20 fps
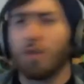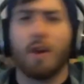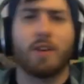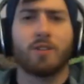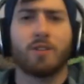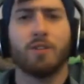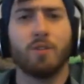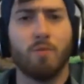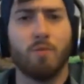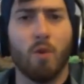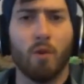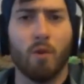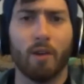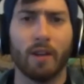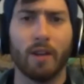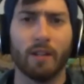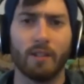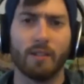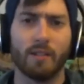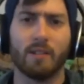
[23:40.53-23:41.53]
and
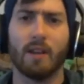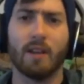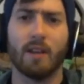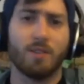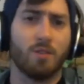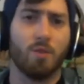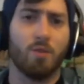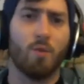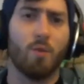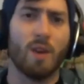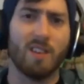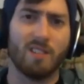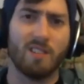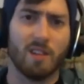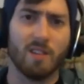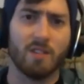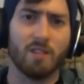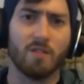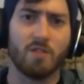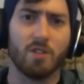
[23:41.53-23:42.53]
worry, as it always
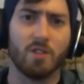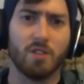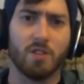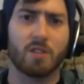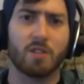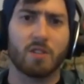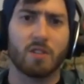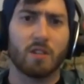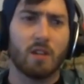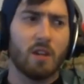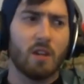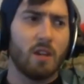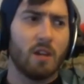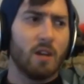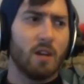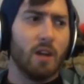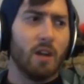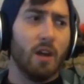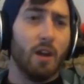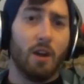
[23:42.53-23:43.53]
is, of just
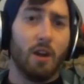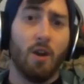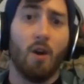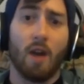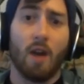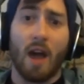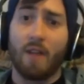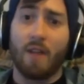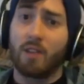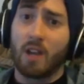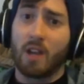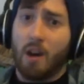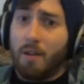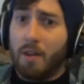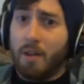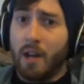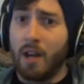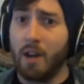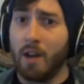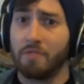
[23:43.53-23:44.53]
not having
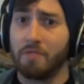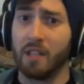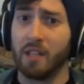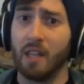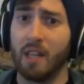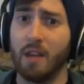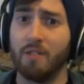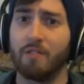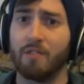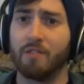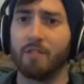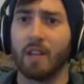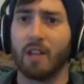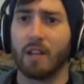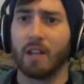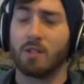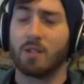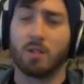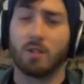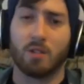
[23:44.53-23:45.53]
enough to live.
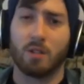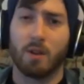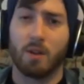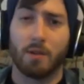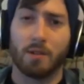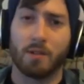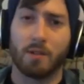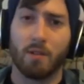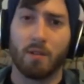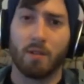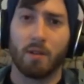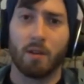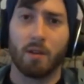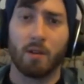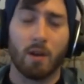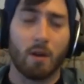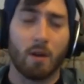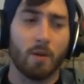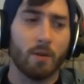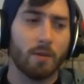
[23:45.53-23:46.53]
That's just a constant thing
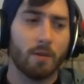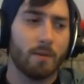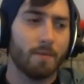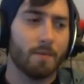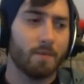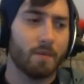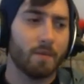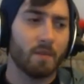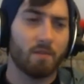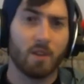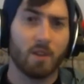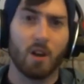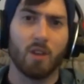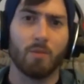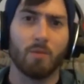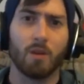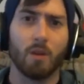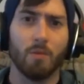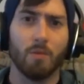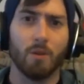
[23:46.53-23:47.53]
now. I've kind of
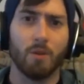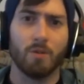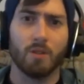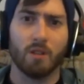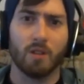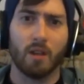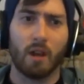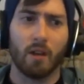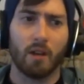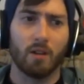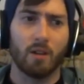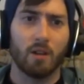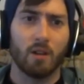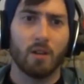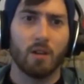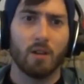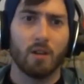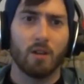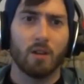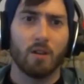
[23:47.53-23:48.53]
become used to that.
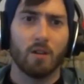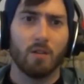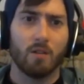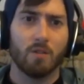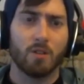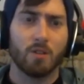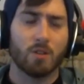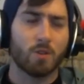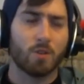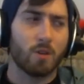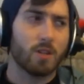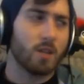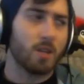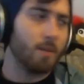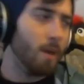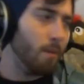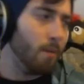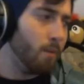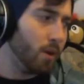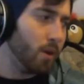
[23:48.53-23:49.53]
I'm just stressing
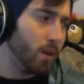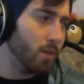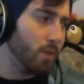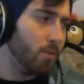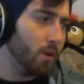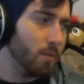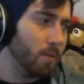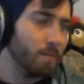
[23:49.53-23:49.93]
about money, but